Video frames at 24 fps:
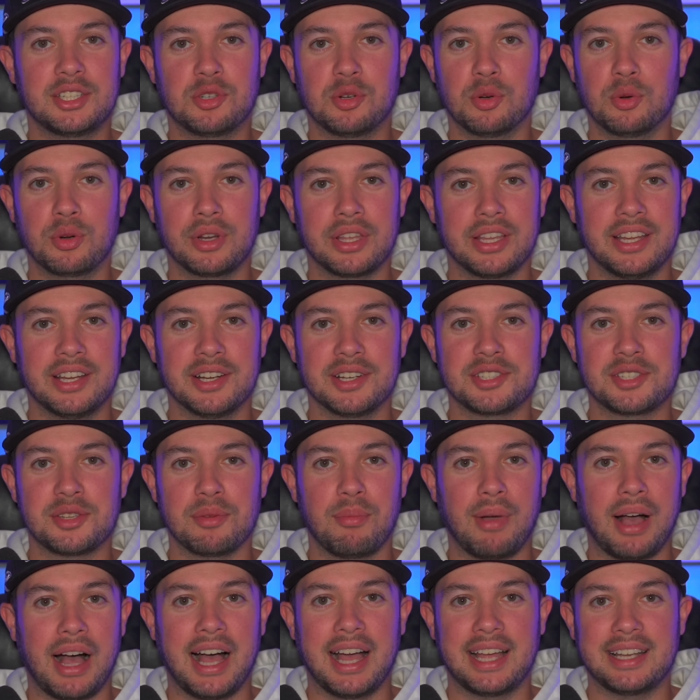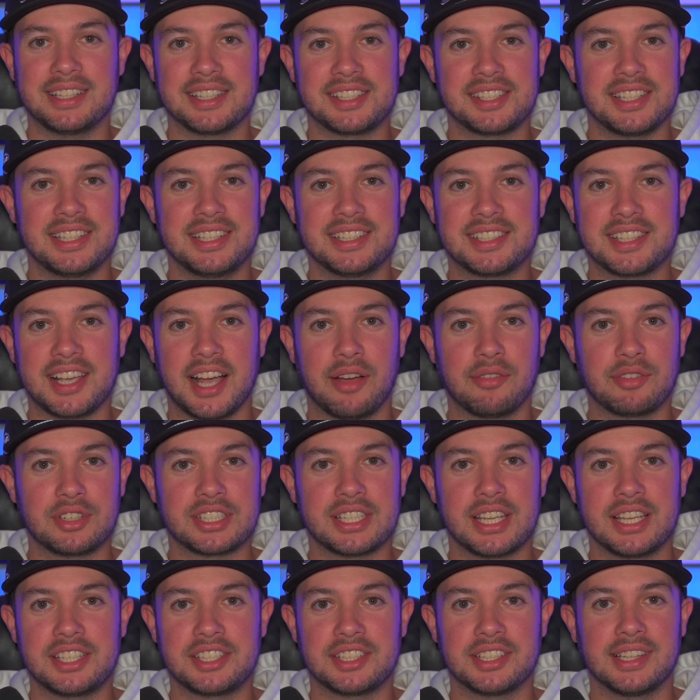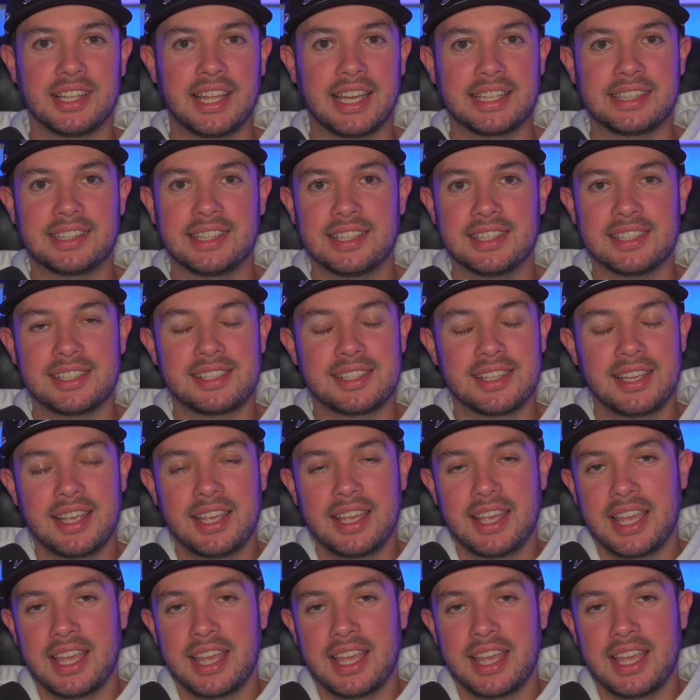cool to hear some behind-the-scenes conversation like this.